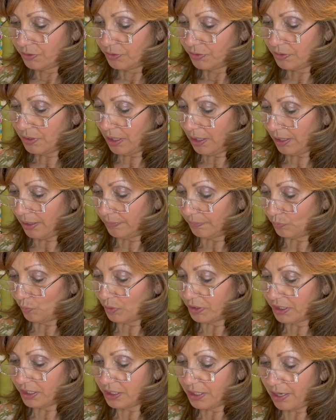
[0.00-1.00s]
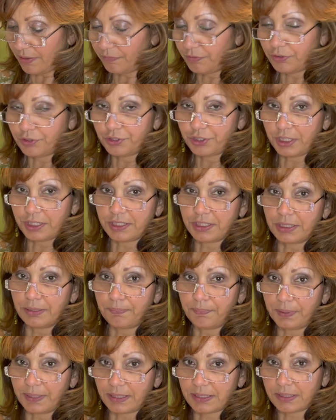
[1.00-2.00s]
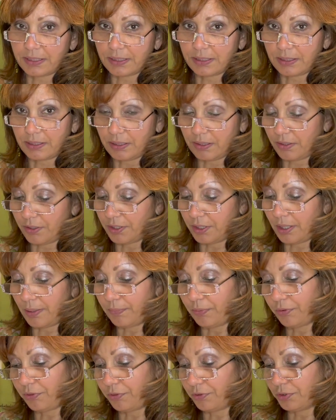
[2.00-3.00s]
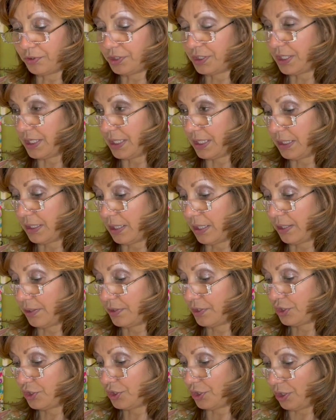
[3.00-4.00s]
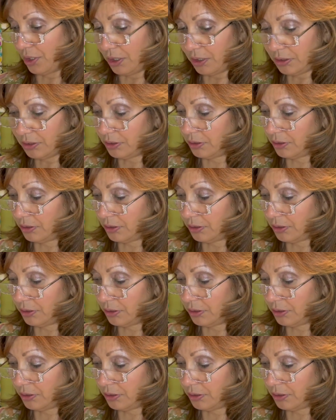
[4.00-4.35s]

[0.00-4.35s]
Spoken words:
Whenever Jessie picks the number 13 on the chart,